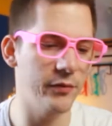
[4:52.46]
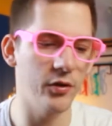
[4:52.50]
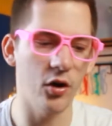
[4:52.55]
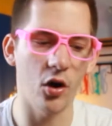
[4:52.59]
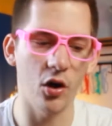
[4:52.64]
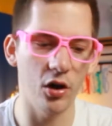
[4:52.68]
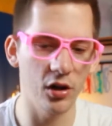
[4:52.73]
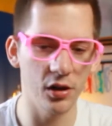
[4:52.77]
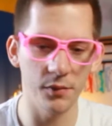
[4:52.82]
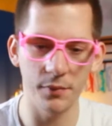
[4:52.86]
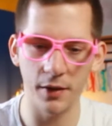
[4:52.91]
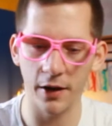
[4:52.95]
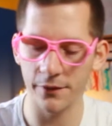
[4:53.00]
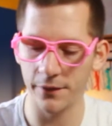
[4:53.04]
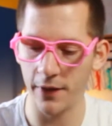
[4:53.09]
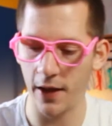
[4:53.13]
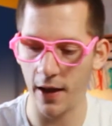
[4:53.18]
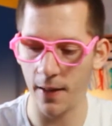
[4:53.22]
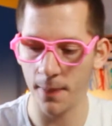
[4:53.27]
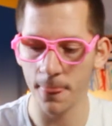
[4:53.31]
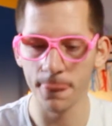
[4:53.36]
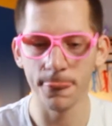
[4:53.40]
and all about
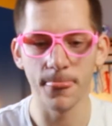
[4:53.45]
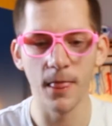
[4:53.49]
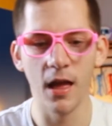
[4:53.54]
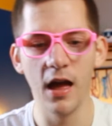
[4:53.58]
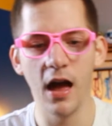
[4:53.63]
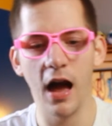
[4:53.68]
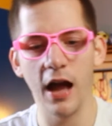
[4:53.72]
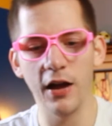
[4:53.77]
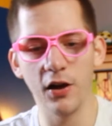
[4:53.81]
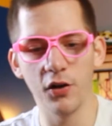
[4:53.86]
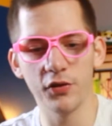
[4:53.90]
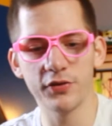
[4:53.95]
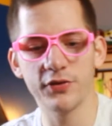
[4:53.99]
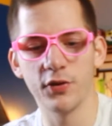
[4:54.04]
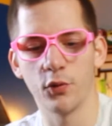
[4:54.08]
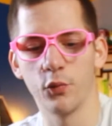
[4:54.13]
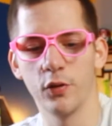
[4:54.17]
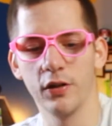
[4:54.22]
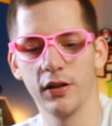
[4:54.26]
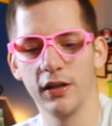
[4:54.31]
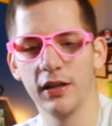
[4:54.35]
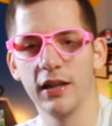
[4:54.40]
that. I also
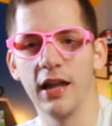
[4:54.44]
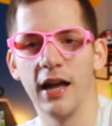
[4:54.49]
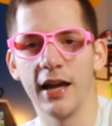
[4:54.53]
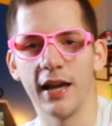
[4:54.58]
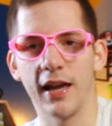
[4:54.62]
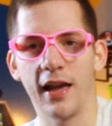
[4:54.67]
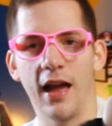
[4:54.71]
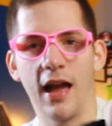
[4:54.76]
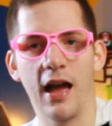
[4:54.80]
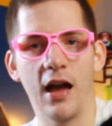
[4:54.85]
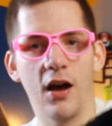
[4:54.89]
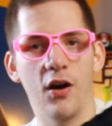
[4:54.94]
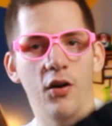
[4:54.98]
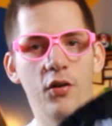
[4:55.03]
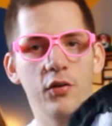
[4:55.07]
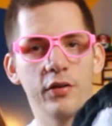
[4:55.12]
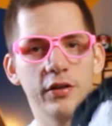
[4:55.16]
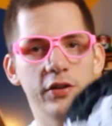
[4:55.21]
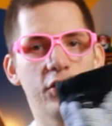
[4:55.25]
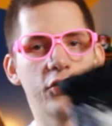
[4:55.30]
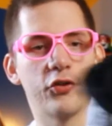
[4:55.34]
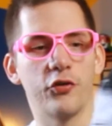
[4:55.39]
really like how
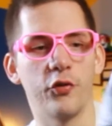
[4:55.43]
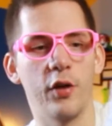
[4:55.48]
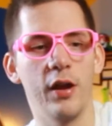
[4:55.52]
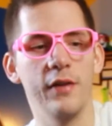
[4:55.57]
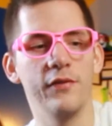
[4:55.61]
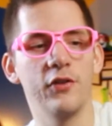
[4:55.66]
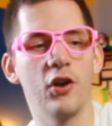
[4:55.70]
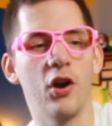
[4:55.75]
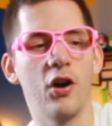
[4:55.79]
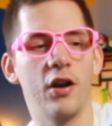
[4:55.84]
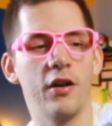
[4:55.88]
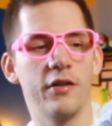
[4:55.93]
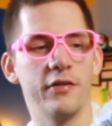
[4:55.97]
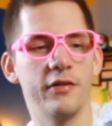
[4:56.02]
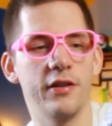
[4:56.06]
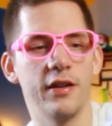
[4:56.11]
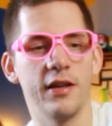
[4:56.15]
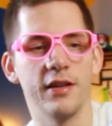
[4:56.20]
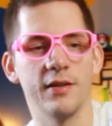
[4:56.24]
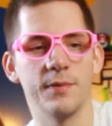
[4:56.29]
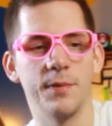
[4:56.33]
your graveyard is